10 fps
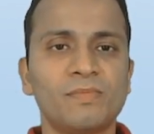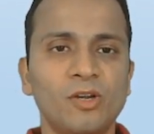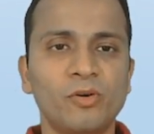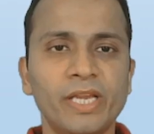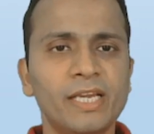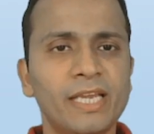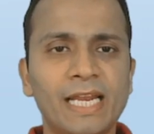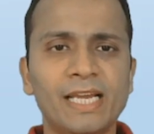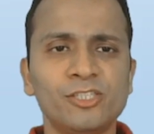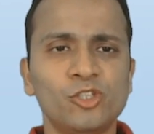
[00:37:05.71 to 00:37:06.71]
Okay, can
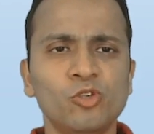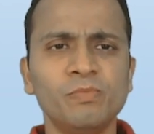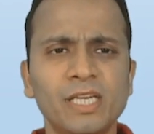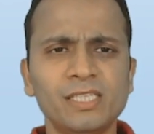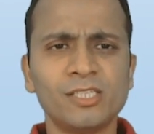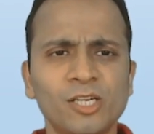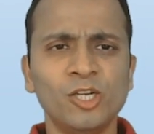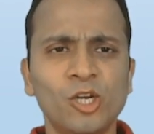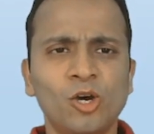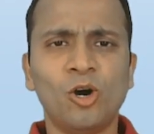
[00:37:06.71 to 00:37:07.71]
I assume this,
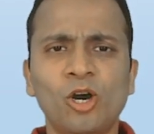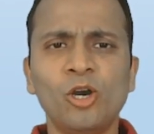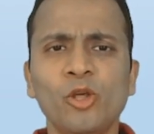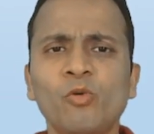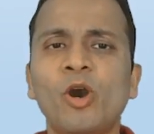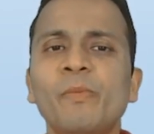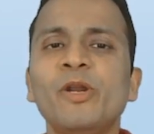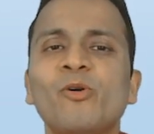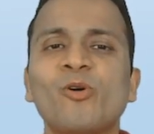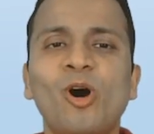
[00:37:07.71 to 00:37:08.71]
or do you want me
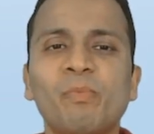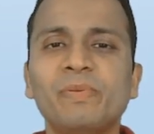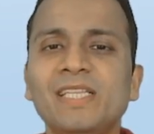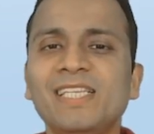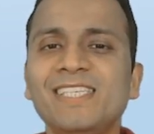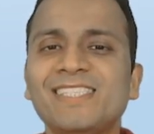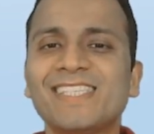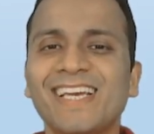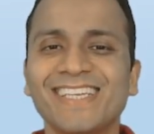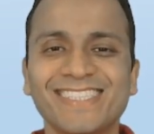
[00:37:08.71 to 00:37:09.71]
to copy these
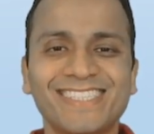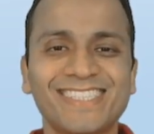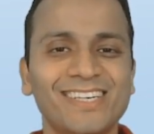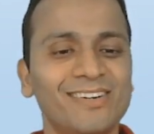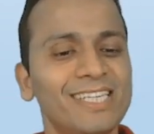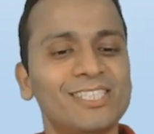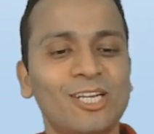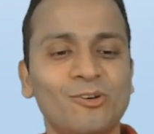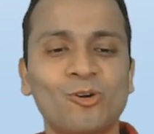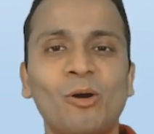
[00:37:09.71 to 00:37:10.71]
things? Okay,
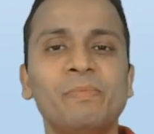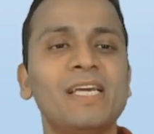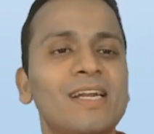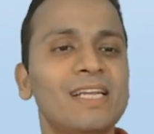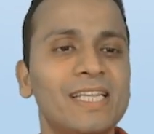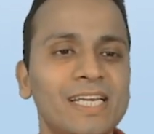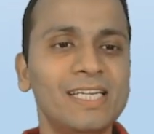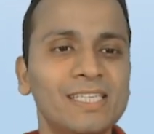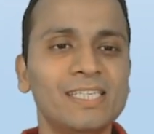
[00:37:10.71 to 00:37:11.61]
chalo copy kar lete hain.